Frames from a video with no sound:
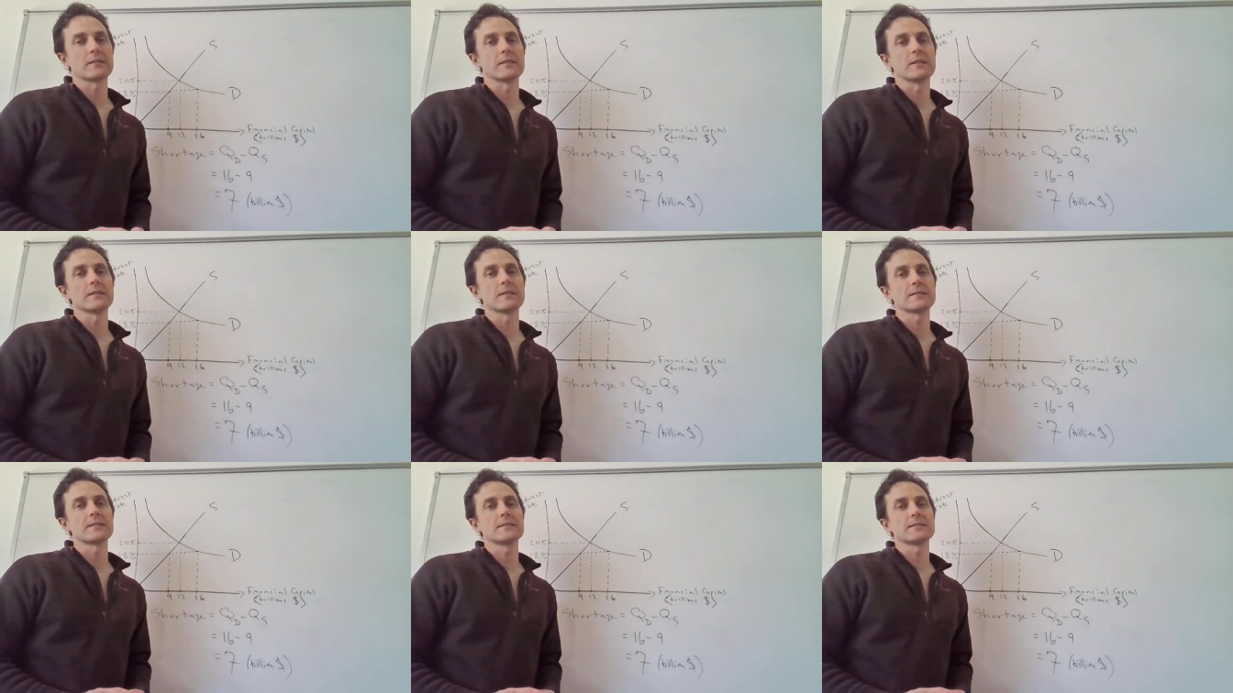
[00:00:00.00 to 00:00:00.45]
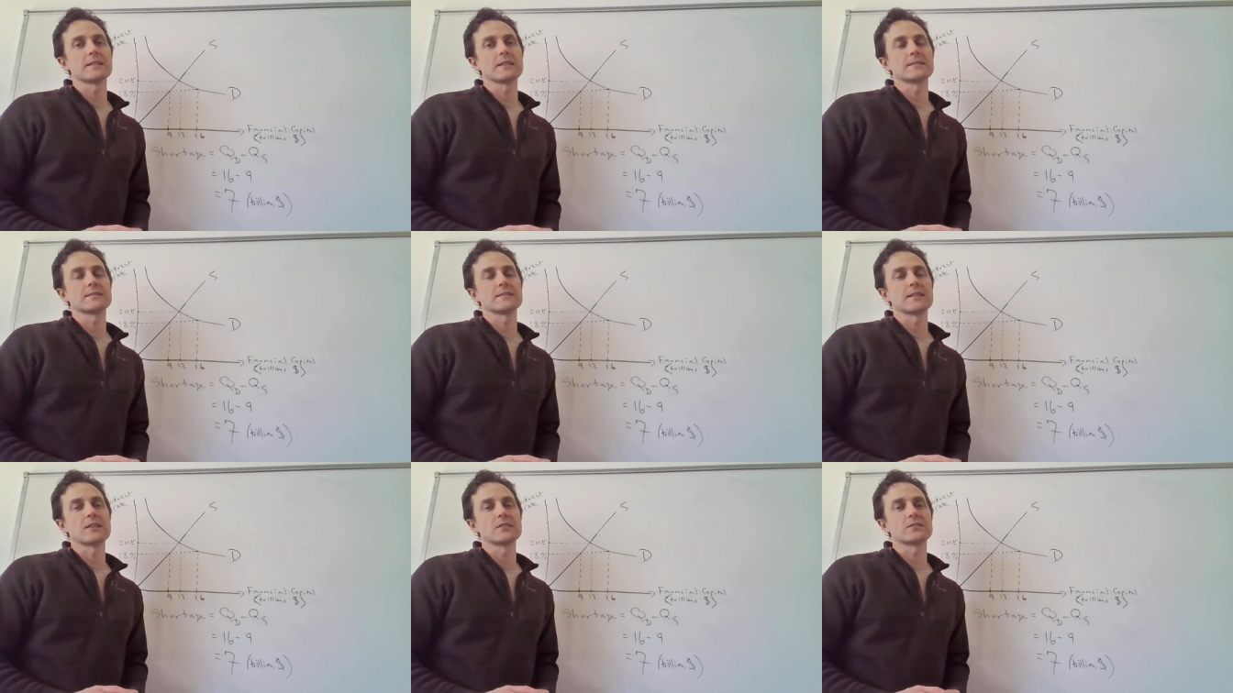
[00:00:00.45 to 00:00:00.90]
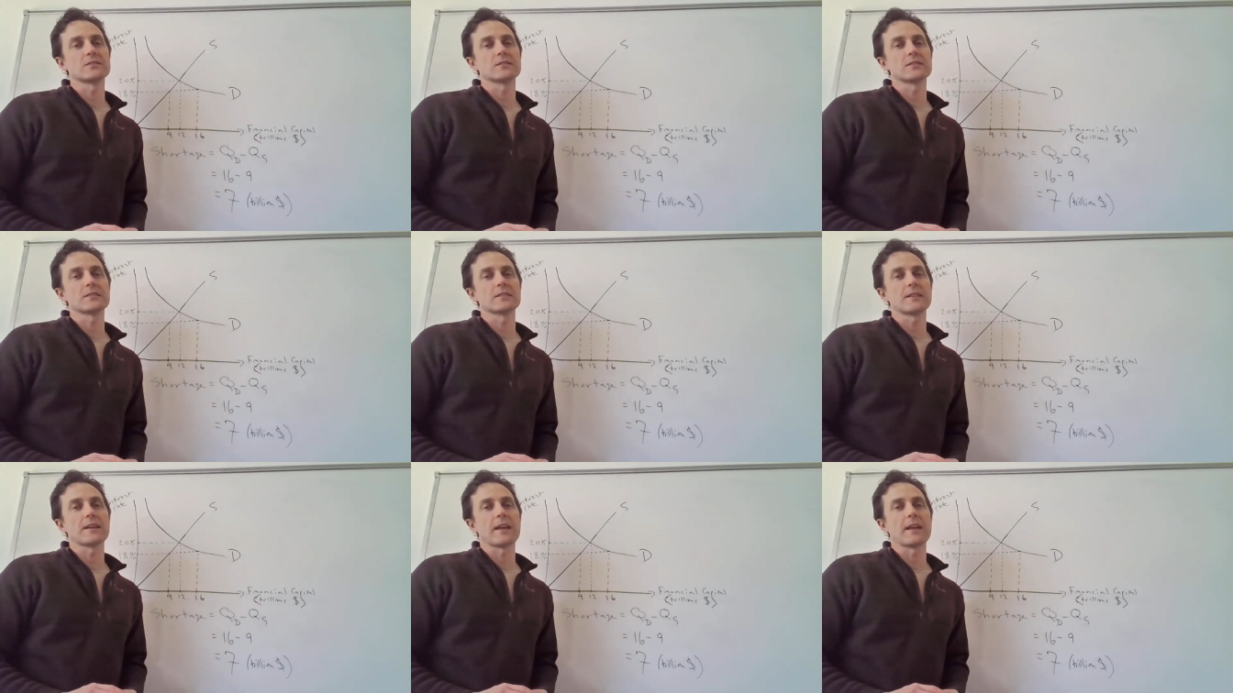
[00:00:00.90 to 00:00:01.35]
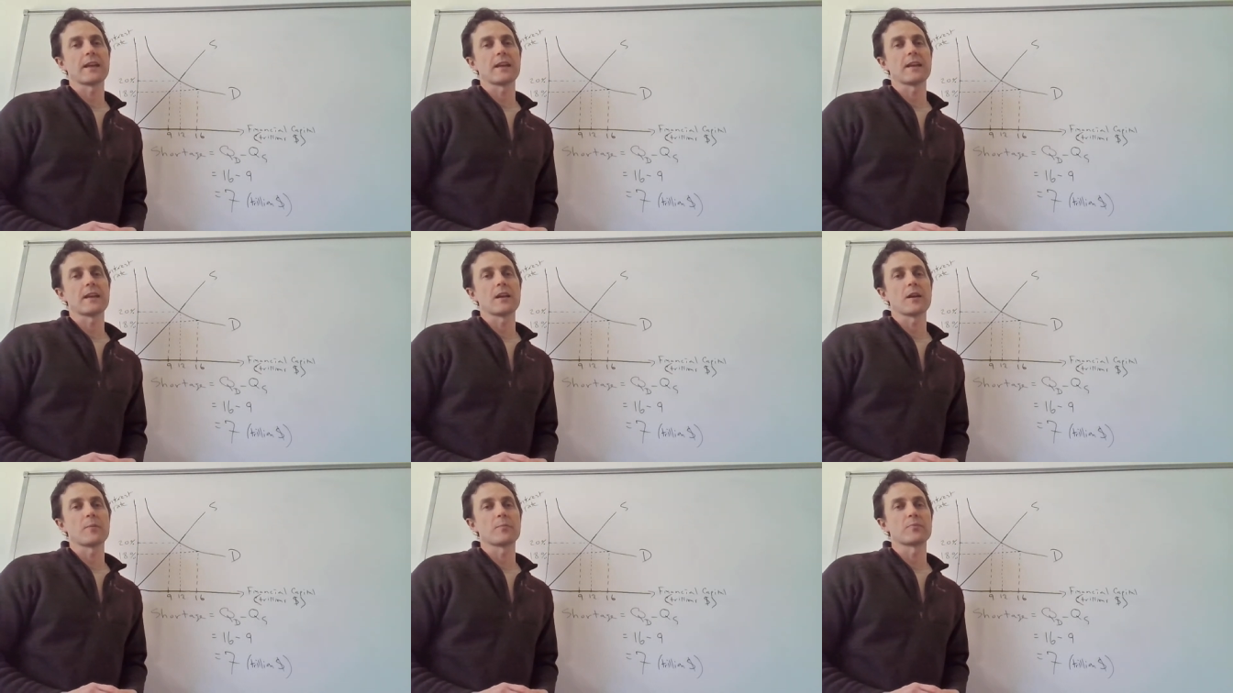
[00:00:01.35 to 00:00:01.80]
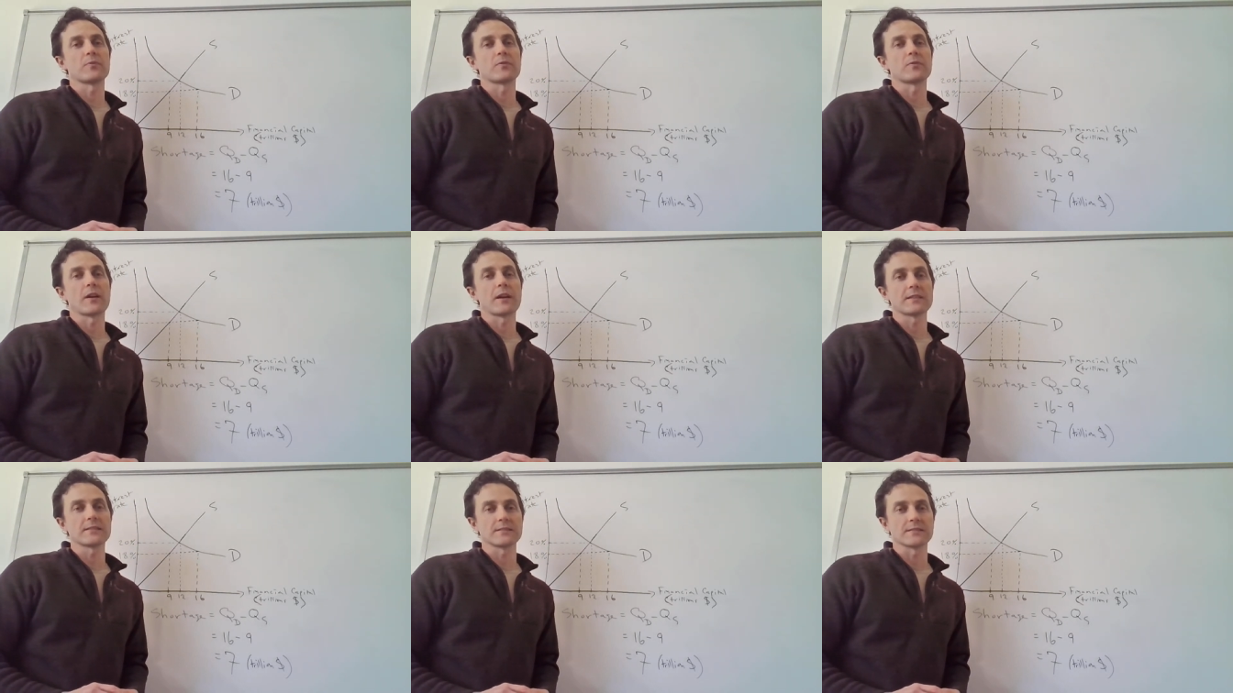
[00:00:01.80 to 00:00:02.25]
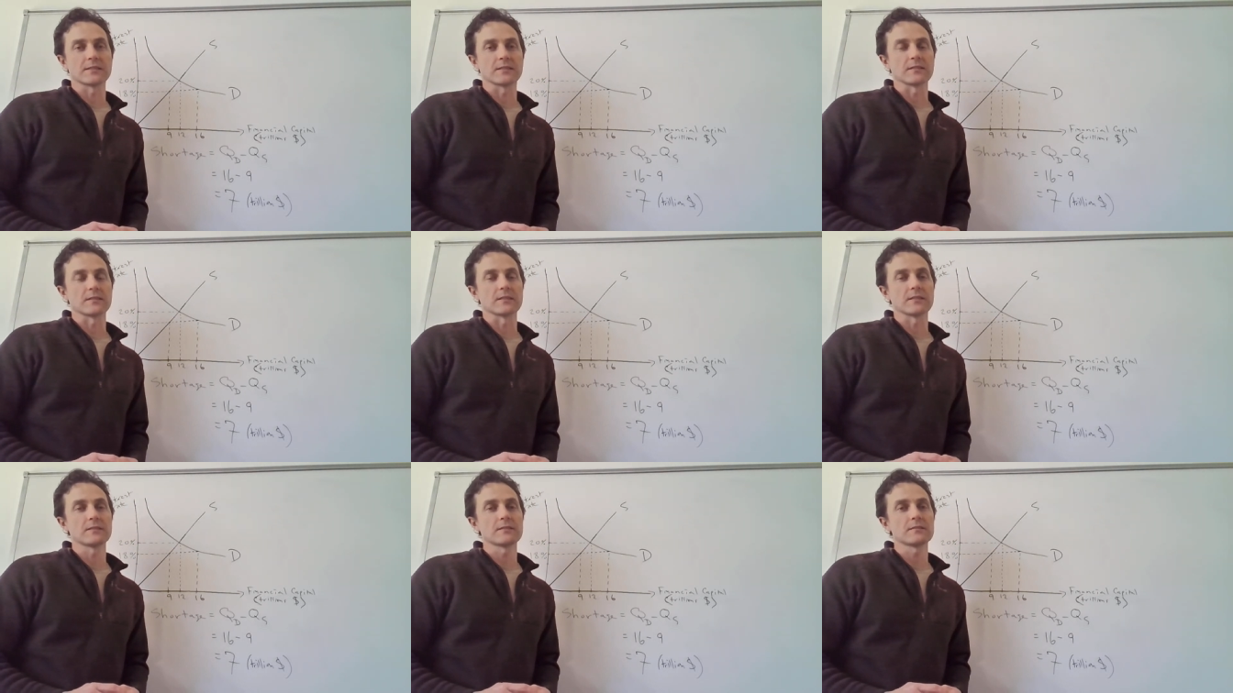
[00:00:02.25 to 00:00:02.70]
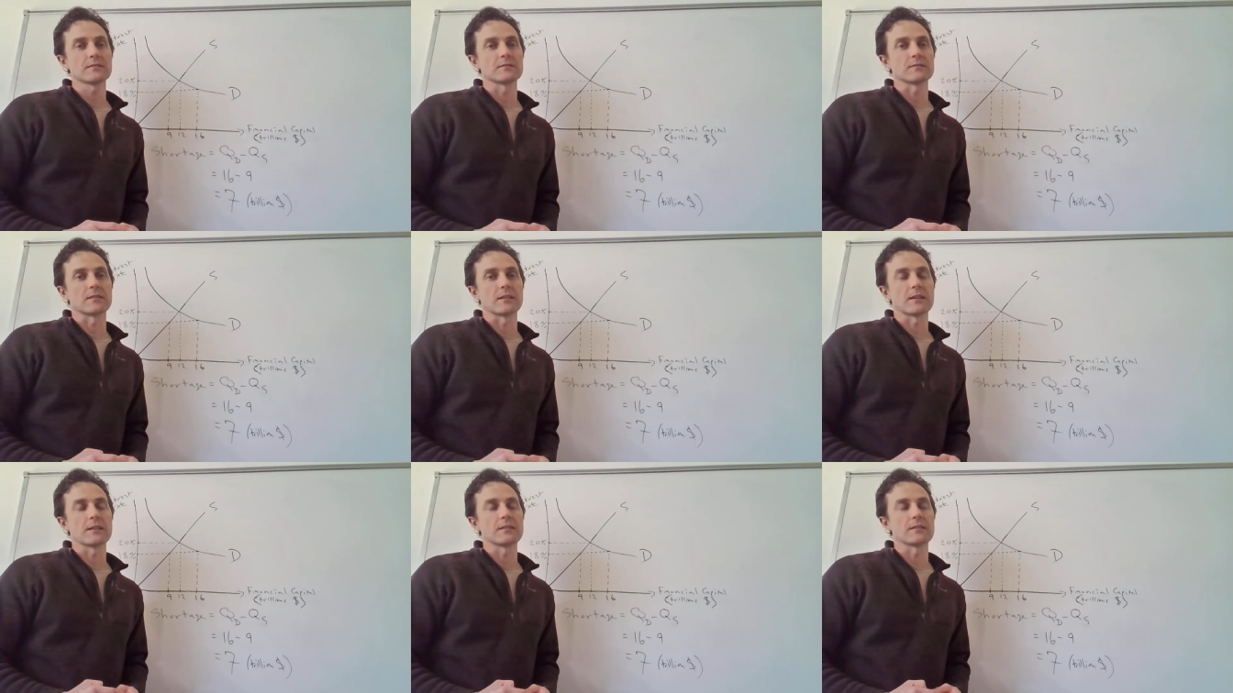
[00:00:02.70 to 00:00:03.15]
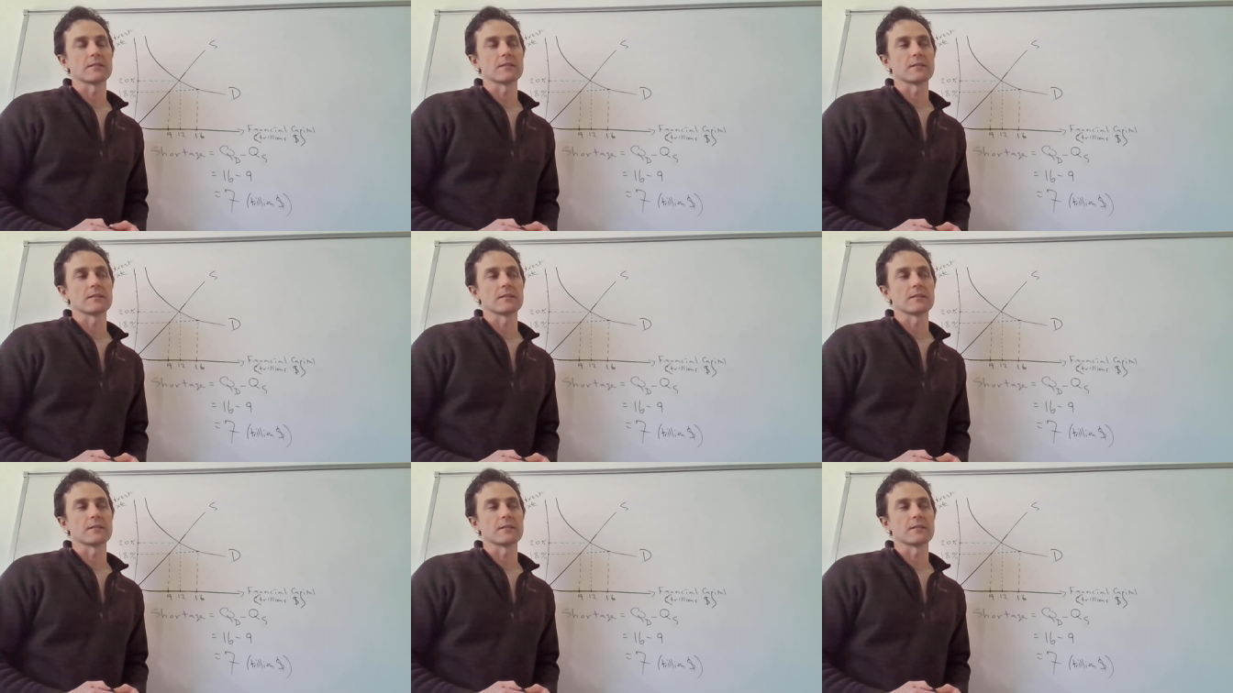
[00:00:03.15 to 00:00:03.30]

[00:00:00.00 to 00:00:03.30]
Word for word: this is essentially a price ceiling, right?